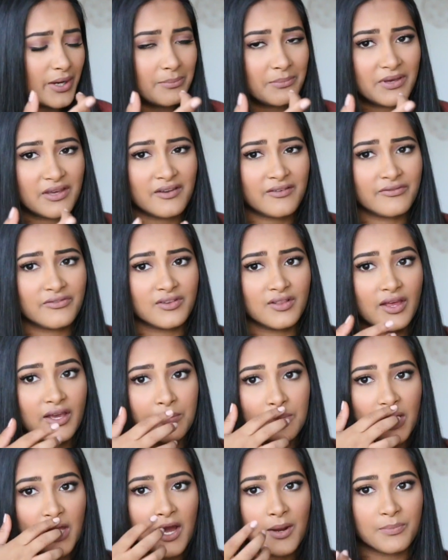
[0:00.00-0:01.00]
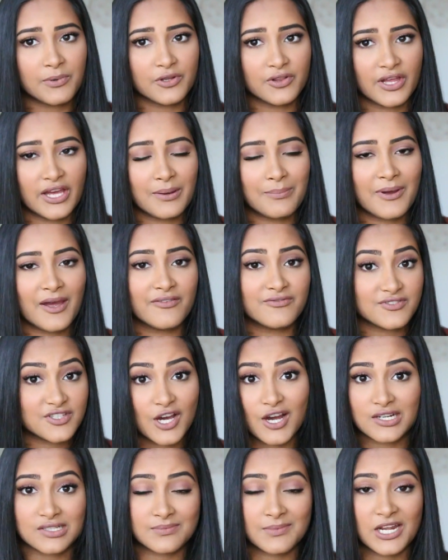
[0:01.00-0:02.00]
ointment for like my upper lip. I've
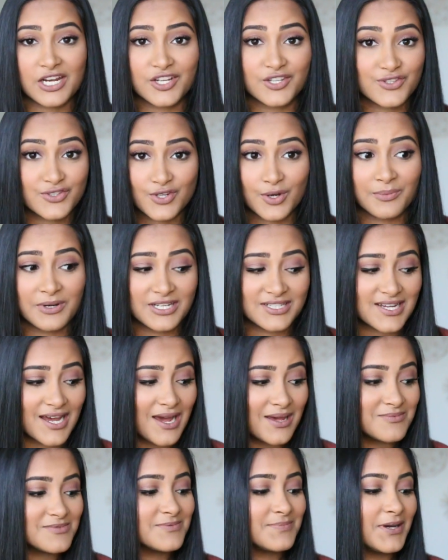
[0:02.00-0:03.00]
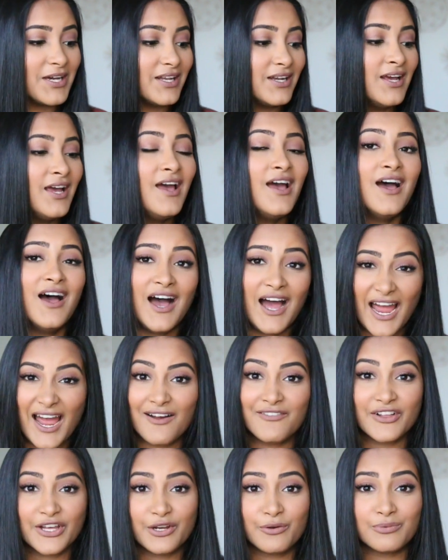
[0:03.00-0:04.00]
talked about it so many times, but I
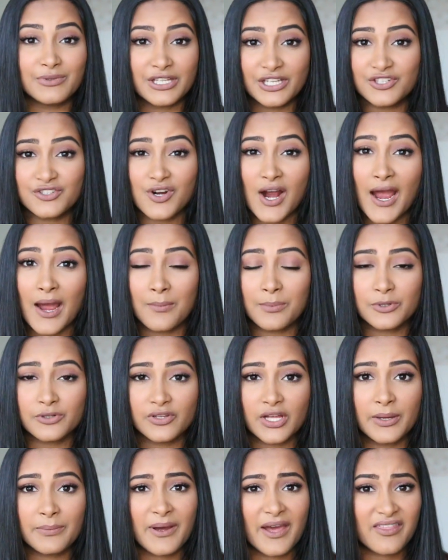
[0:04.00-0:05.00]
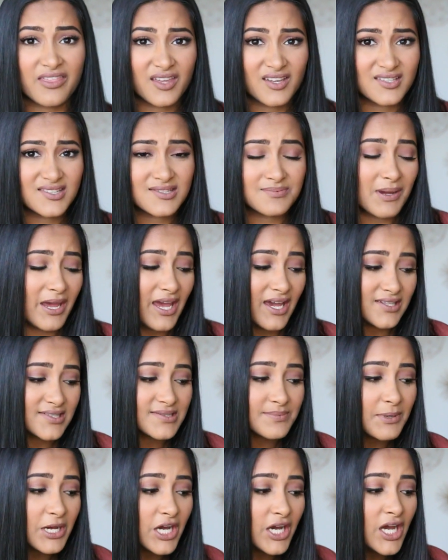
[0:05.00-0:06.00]
have like a really dry upper lip. I think it's my
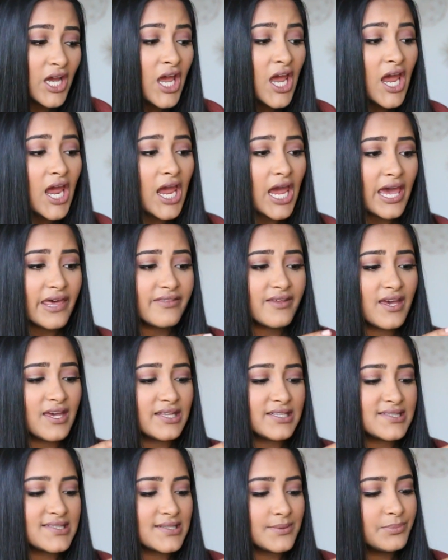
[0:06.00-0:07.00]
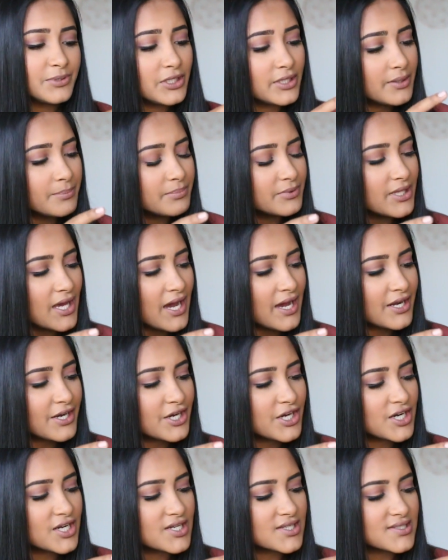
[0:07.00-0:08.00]
eczema. And then some lip
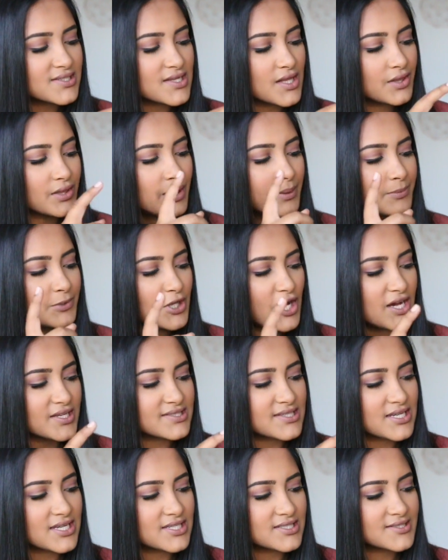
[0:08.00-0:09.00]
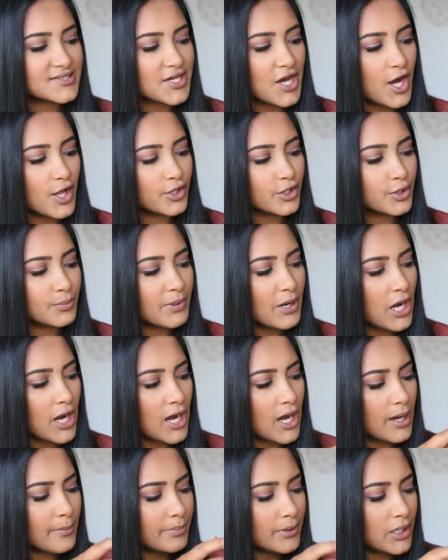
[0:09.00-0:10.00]
liners, lip glosses,
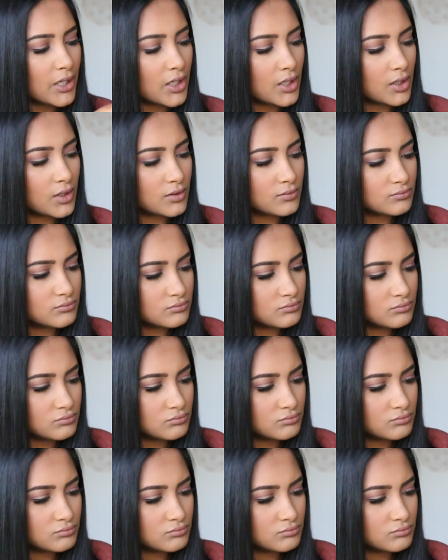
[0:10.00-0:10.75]
ColourPop, um,